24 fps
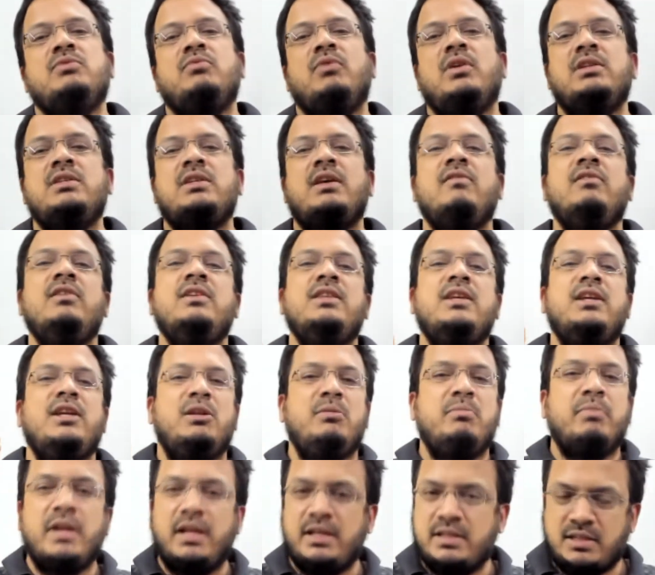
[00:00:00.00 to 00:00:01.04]
once everything in
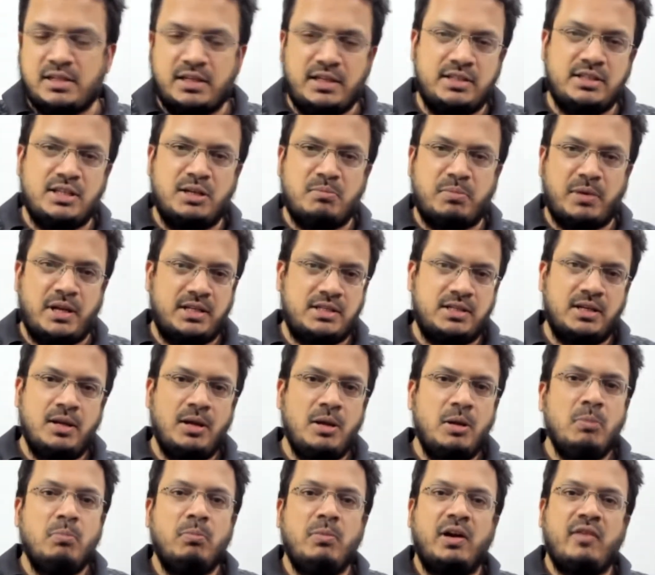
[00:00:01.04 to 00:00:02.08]
place is in place.
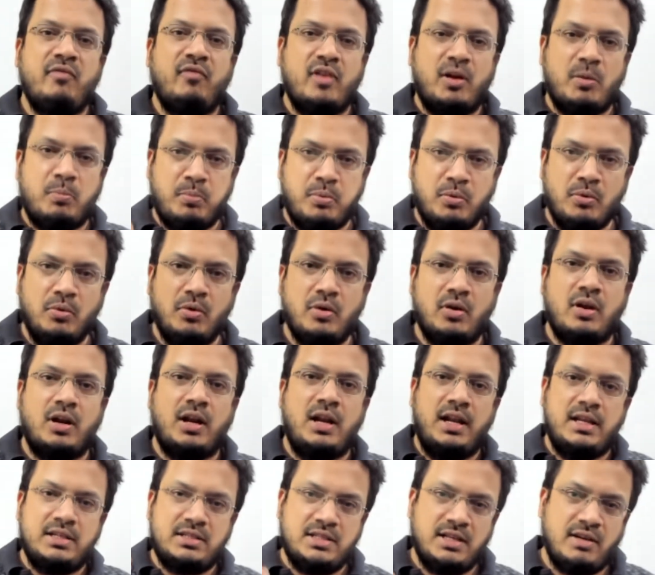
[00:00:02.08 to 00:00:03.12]
But for a poor or a
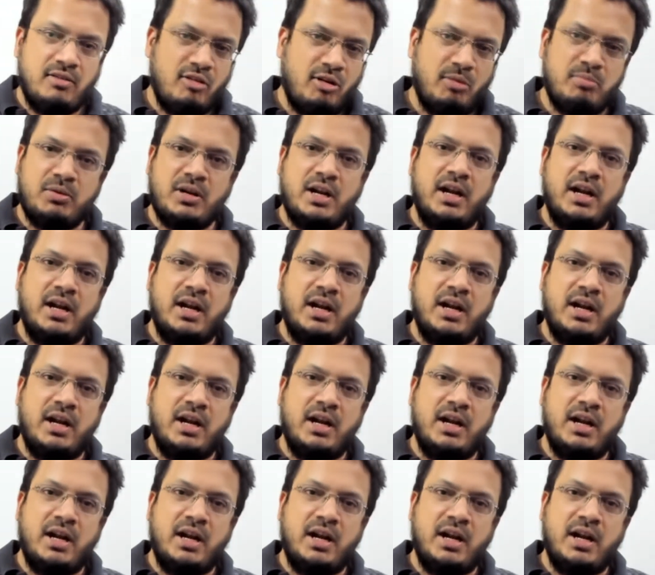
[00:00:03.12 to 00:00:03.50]
less developed